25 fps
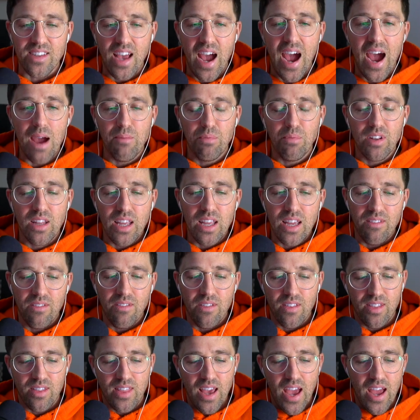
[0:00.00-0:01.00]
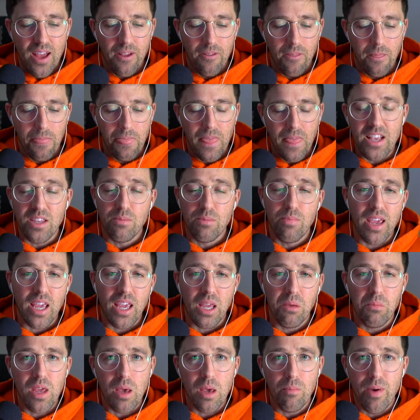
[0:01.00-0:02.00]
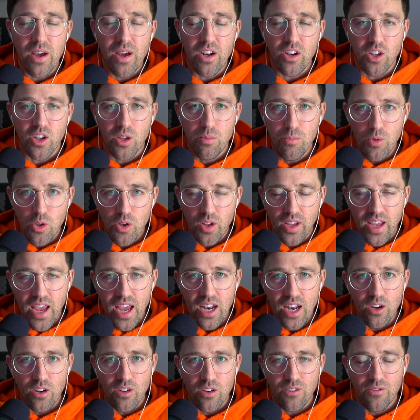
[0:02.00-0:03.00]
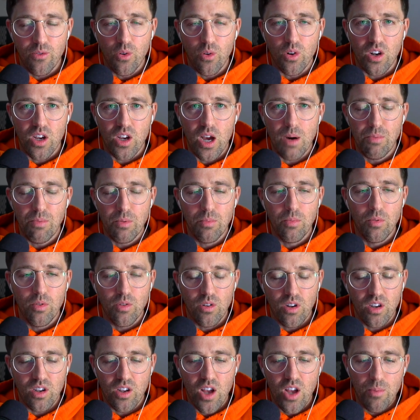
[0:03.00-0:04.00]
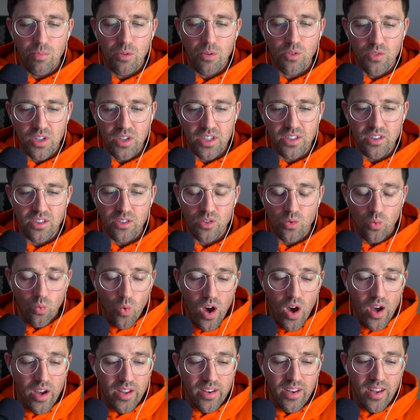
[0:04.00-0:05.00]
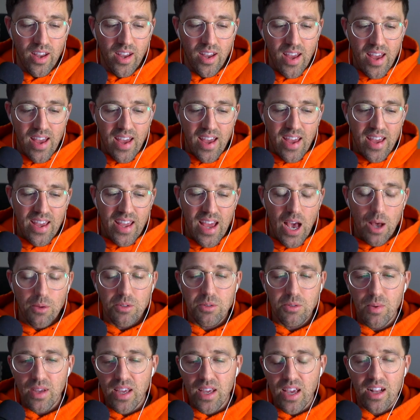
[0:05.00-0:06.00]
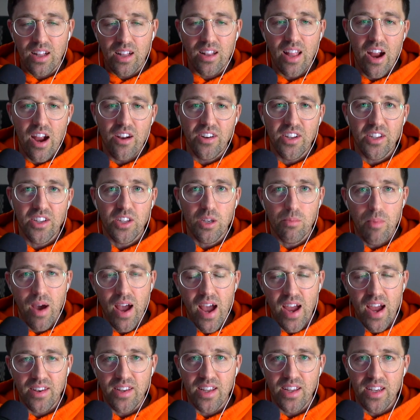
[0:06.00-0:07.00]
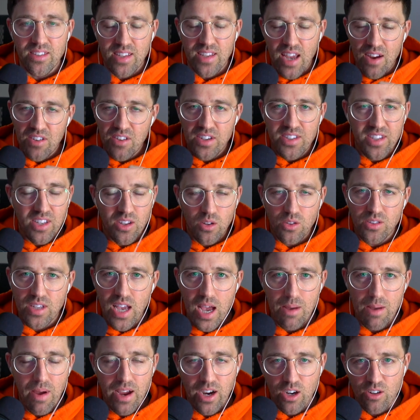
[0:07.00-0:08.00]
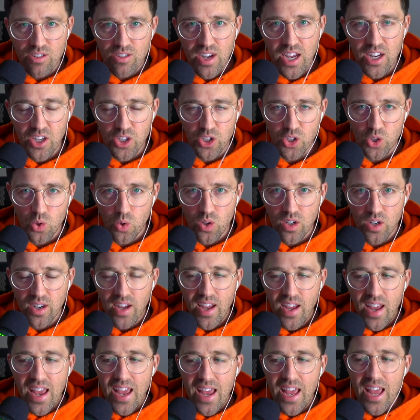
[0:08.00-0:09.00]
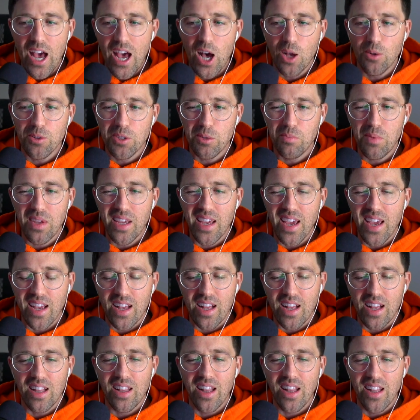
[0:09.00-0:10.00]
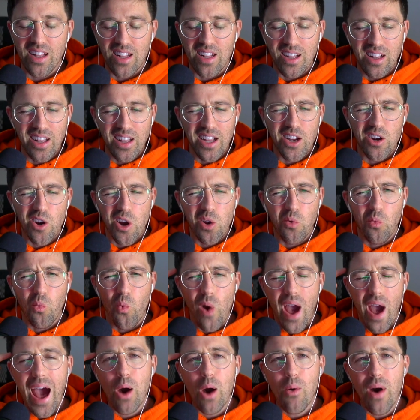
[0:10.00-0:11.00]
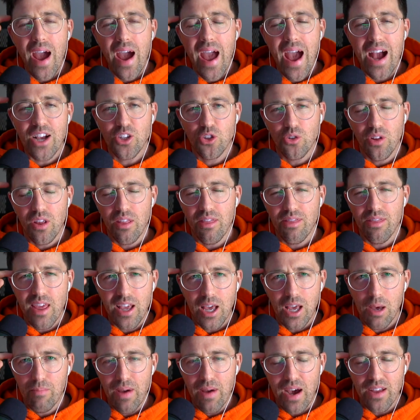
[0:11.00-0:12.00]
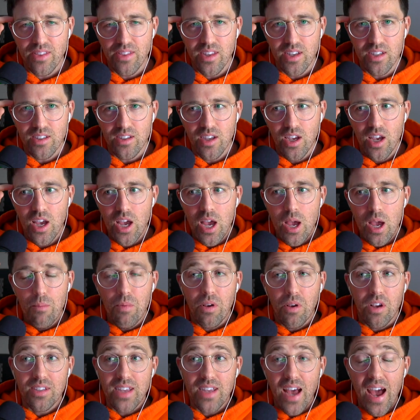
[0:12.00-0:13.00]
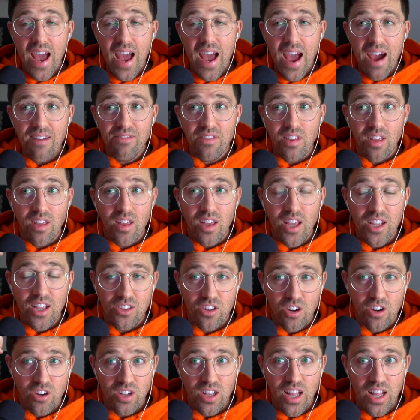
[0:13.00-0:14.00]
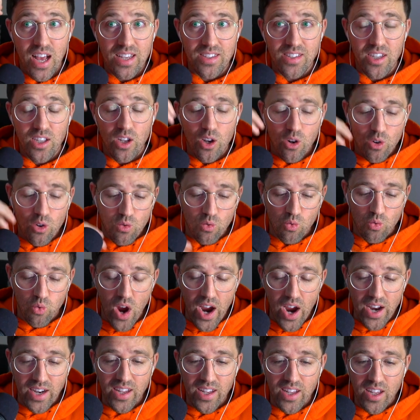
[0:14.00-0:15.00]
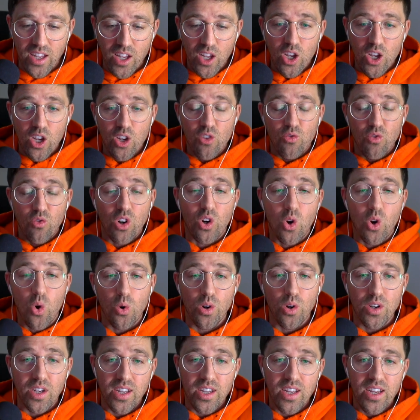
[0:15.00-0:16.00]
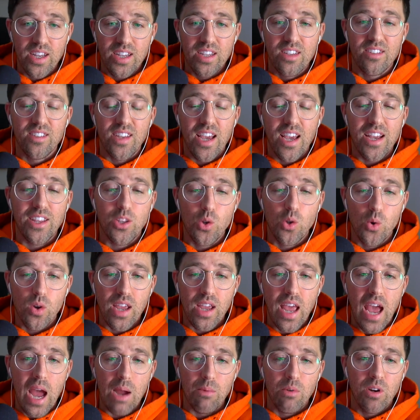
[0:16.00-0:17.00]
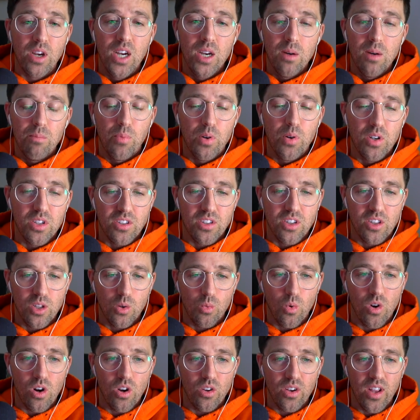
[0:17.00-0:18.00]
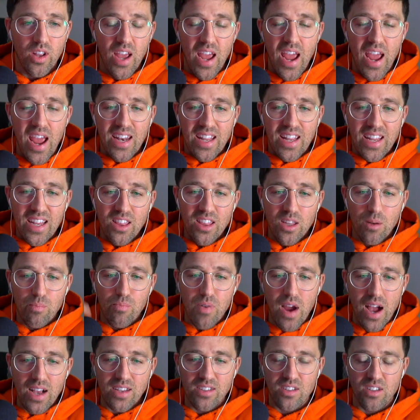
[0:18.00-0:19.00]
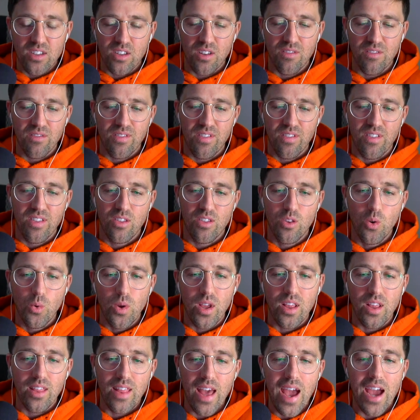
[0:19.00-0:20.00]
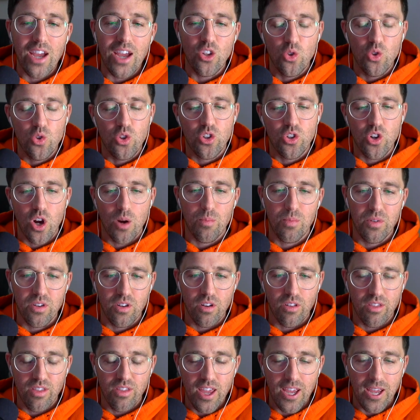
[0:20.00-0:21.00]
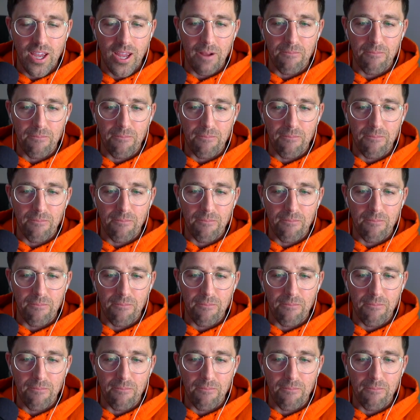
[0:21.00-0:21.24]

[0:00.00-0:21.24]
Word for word: I believe that it's making me a better communicator for a couple couple of reasons. One it helps me get clarity to my ideas. Every single time I create a short, it helps me get cl- clear on how I actually think about this because I have to internalize it, write it, record it, say it to a camera, put it to the world. And in the process of doing that, you sharpen your thinking.